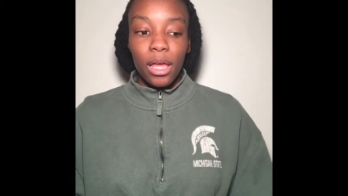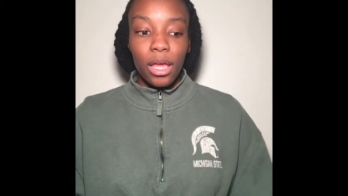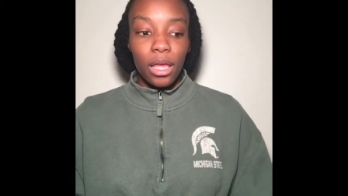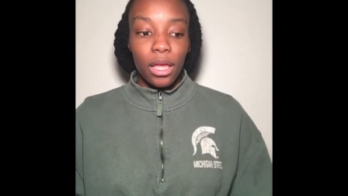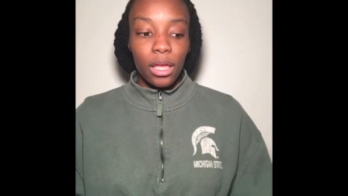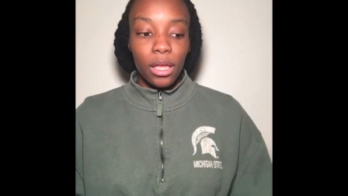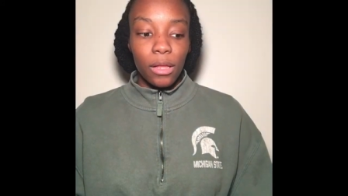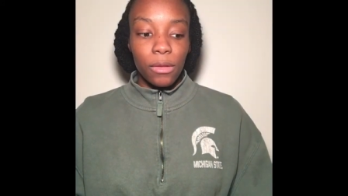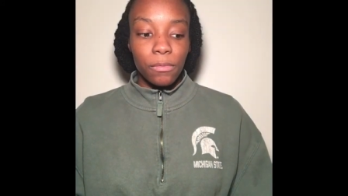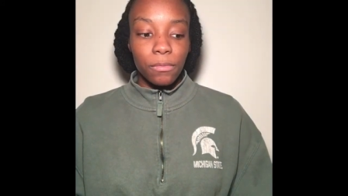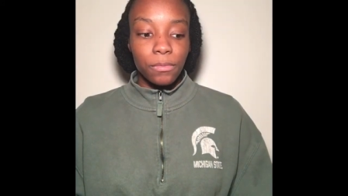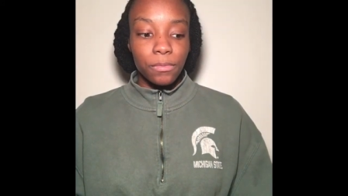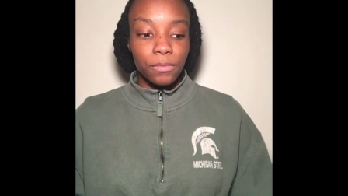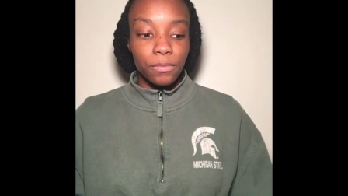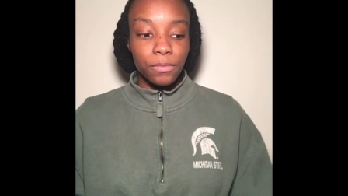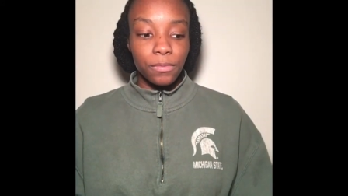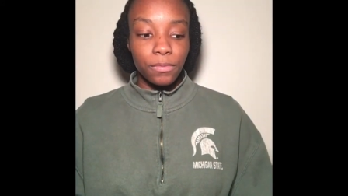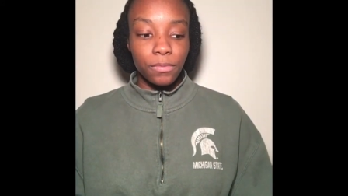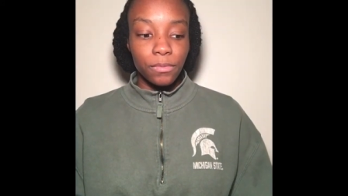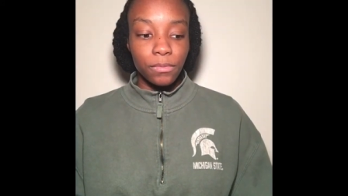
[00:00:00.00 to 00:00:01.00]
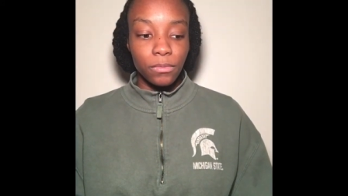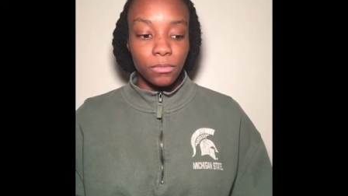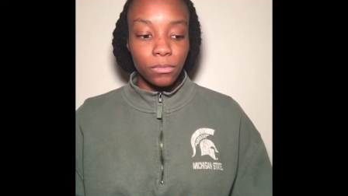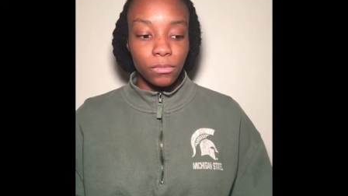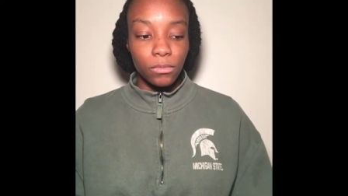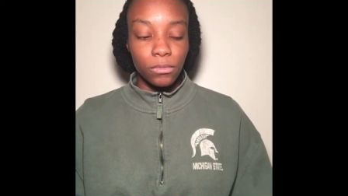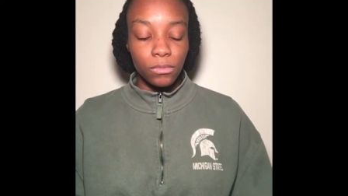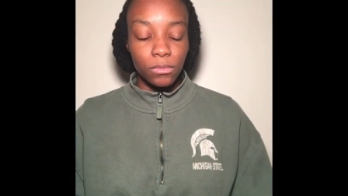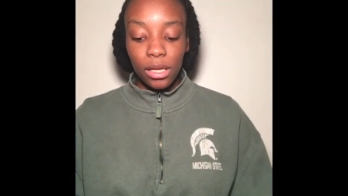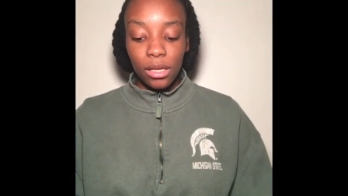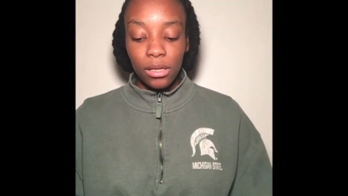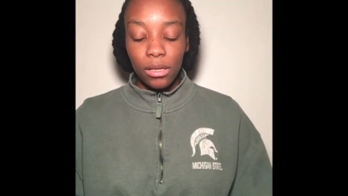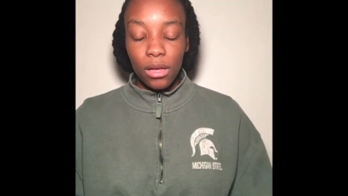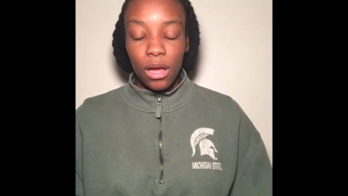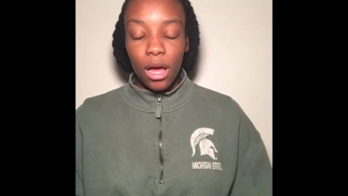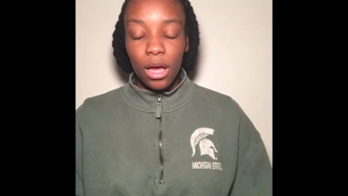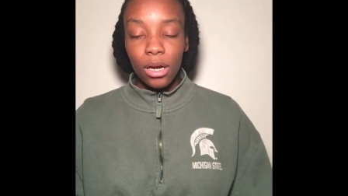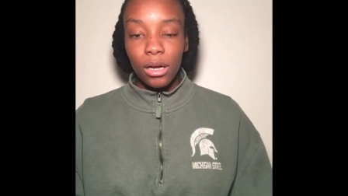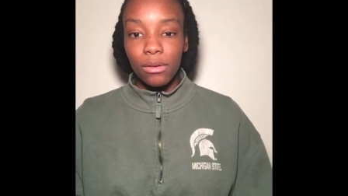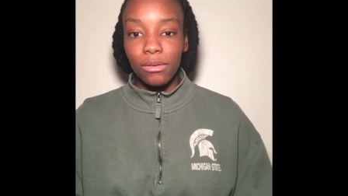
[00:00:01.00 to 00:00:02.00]
And
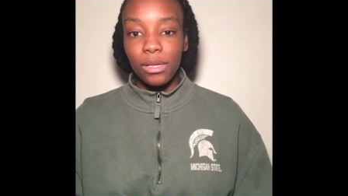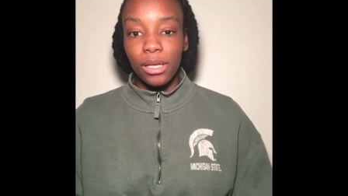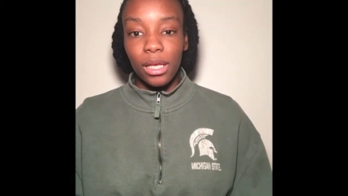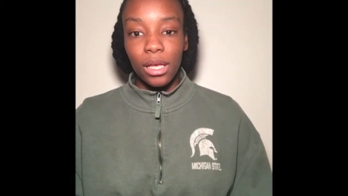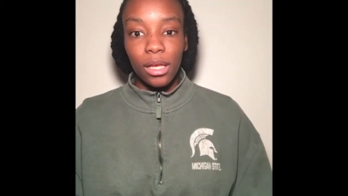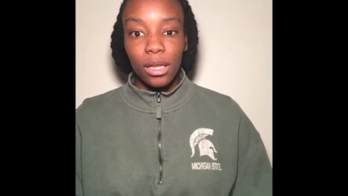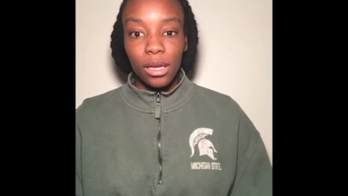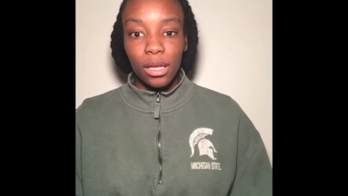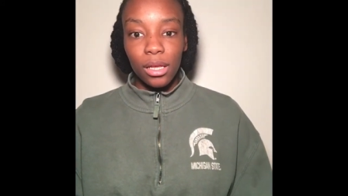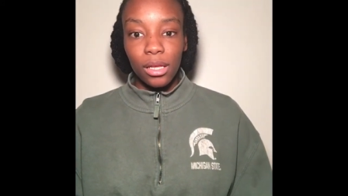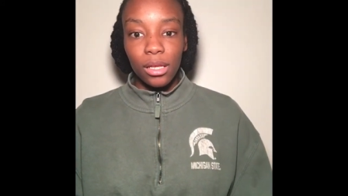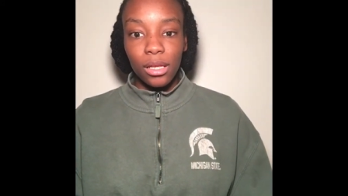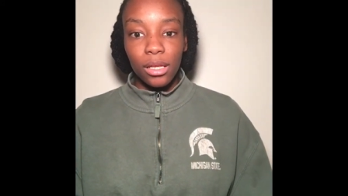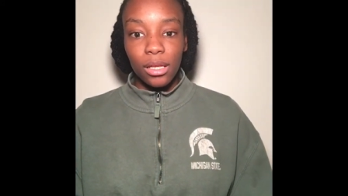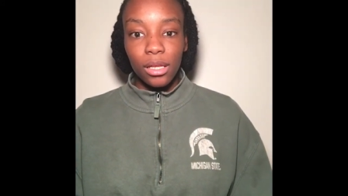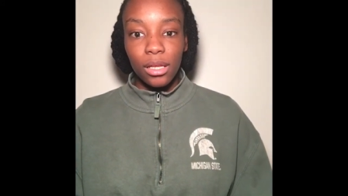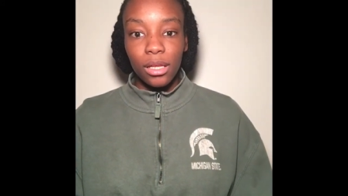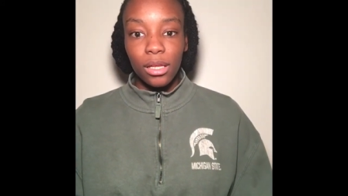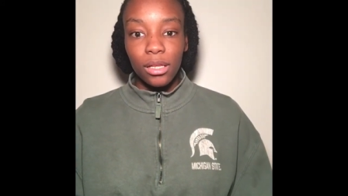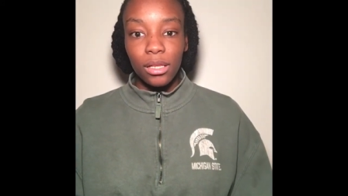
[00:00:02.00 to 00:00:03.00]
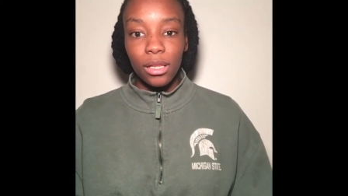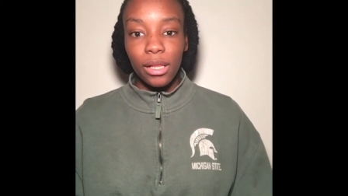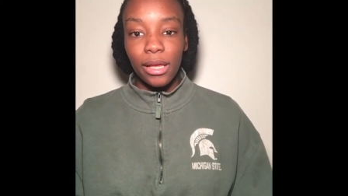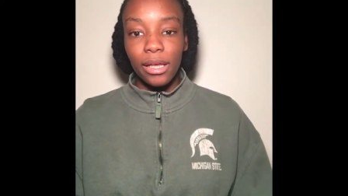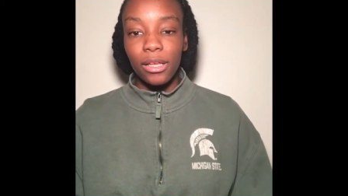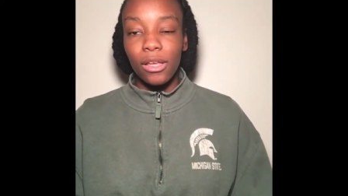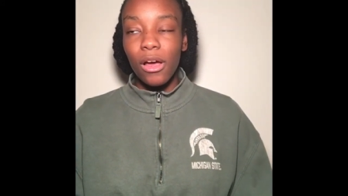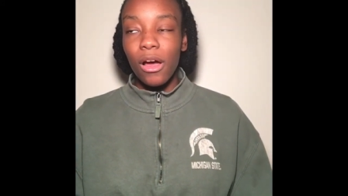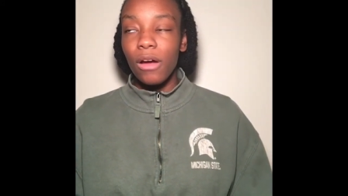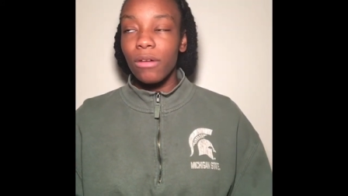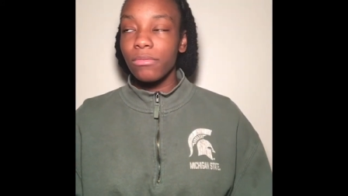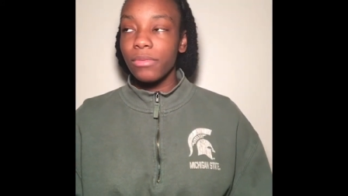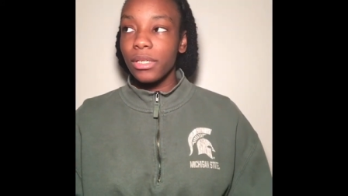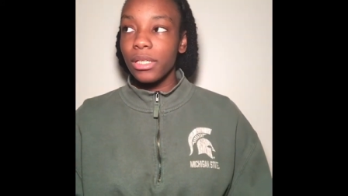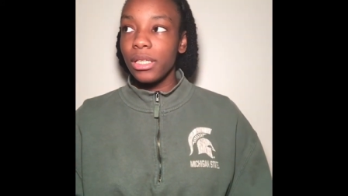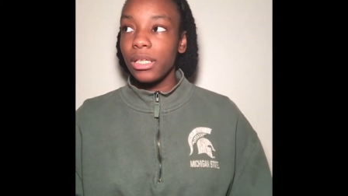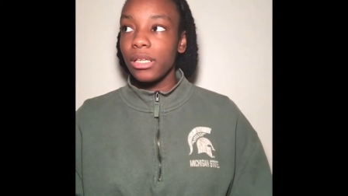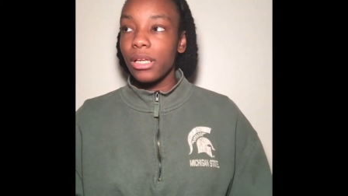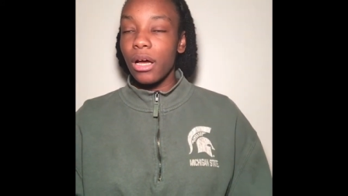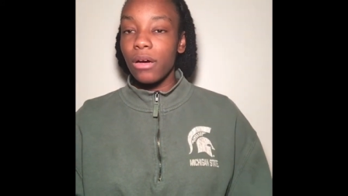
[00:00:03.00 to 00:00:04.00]
y'all don't get it. Like, y'all
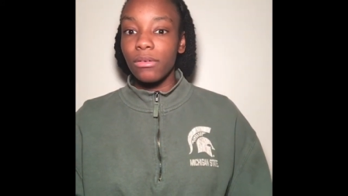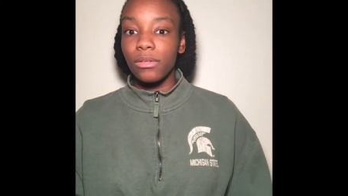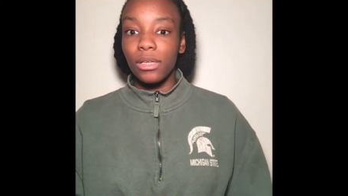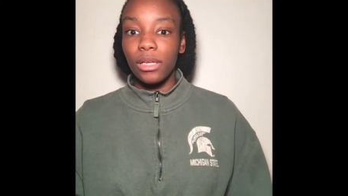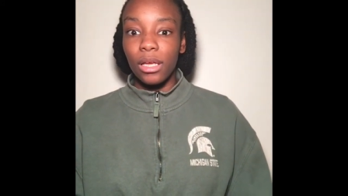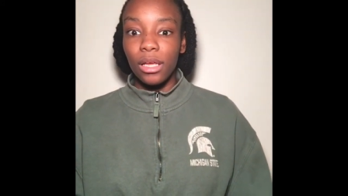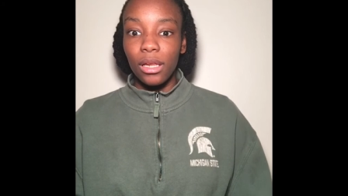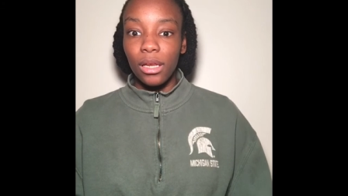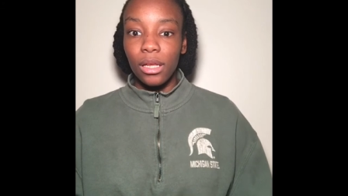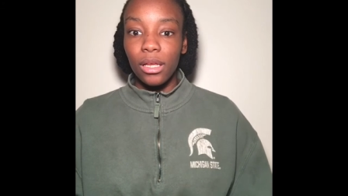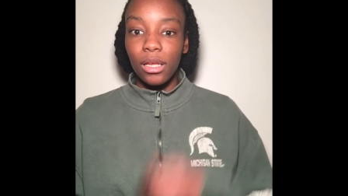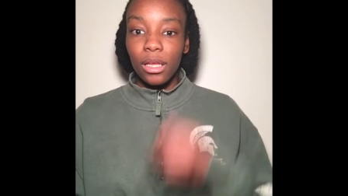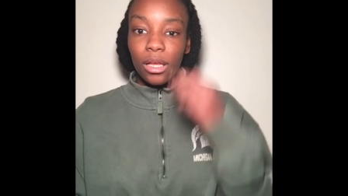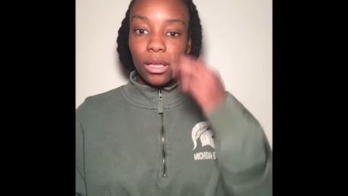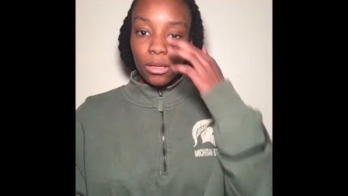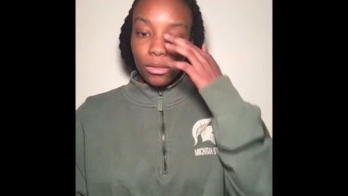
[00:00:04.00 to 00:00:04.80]
really don't get it.